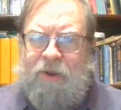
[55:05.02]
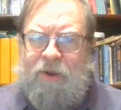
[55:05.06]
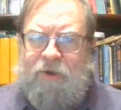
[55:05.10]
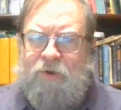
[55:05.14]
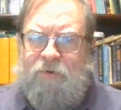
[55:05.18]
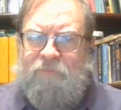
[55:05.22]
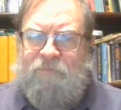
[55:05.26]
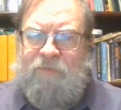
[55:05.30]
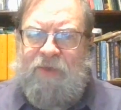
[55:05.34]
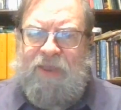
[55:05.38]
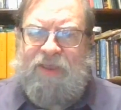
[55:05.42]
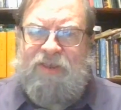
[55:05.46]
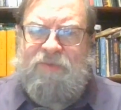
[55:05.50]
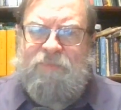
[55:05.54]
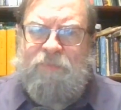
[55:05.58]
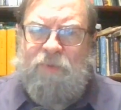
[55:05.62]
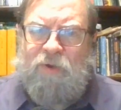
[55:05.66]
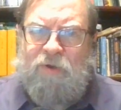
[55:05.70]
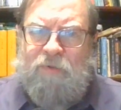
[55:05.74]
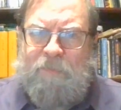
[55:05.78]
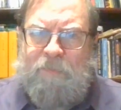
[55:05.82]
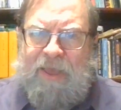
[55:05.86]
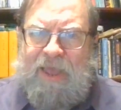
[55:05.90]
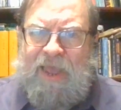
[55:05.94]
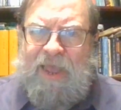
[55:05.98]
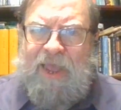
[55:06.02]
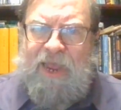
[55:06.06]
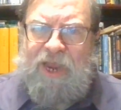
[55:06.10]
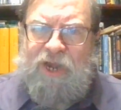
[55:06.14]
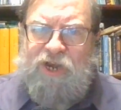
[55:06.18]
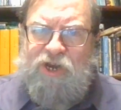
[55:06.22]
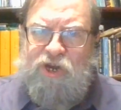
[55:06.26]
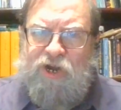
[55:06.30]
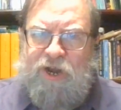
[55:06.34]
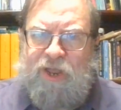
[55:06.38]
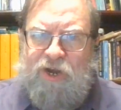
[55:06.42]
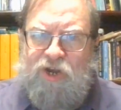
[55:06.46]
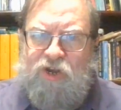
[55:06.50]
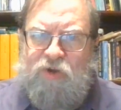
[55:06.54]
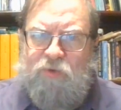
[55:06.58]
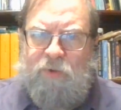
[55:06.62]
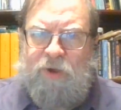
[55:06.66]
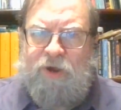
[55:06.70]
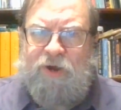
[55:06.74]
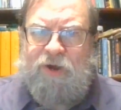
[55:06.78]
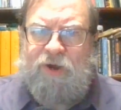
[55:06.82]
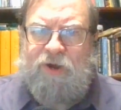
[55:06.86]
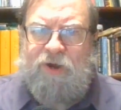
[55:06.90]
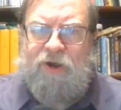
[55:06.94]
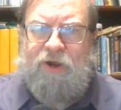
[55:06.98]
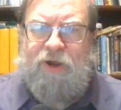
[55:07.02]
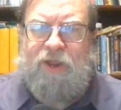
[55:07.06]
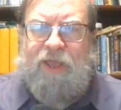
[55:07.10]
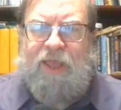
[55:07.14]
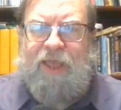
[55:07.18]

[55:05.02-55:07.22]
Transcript: your Facebook page and on Twitter,